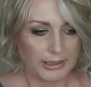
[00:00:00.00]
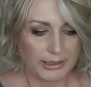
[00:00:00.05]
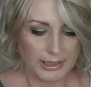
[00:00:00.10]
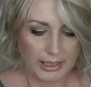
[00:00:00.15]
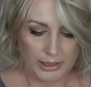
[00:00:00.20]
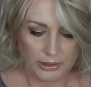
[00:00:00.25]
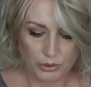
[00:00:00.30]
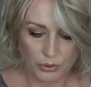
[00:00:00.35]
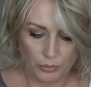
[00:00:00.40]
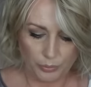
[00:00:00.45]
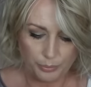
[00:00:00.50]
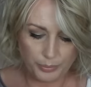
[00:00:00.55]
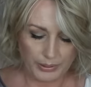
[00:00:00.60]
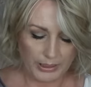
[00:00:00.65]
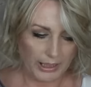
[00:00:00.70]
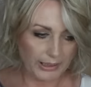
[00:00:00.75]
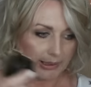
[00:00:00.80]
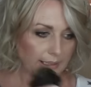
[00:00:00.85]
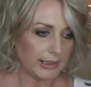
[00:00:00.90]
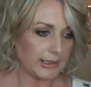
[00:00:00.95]
Then you
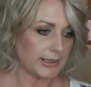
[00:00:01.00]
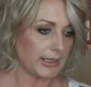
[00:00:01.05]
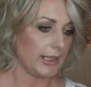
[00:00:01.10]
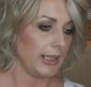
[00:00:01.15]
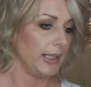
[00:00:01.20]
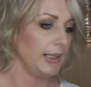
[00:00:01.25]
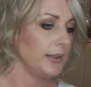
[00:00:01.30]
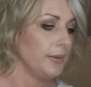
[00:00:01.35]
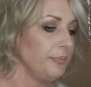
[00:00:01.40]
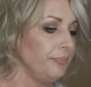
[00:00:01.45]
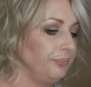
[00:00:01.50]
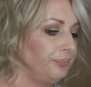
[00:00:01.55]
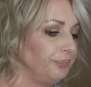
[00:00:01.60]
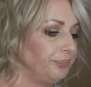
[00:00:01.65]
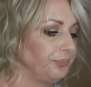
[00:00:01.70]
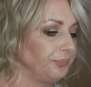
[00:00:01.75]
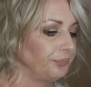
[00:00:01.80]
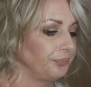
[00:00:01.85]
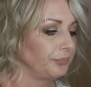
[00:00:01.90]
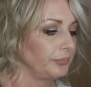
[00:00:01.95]
plug it in.
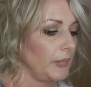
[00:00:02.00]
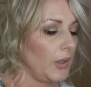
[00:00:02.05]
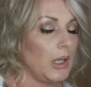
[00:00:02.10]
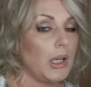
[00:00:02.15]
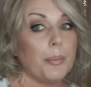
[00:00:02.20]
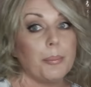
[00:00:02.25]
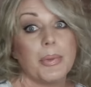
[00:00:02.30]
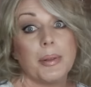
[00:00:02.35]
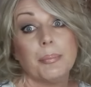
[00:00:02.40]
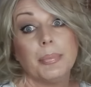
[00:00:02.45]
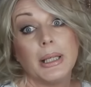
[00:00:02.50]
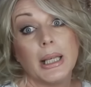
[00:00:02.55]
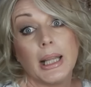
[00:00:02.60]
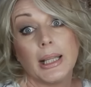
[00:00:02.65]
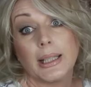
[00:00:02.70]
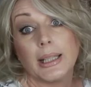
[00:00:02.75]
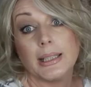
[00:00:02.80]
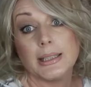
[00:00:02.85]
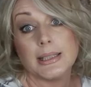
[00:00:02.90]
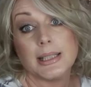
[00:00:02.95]
Let me
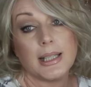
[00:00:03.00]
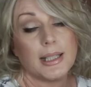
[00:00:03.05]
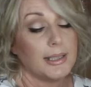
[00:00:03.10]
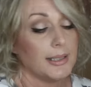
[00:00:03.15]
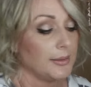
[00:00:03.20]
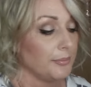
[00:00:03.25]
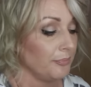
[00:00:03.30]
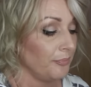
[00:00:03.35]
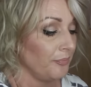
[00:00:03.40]
plug it in.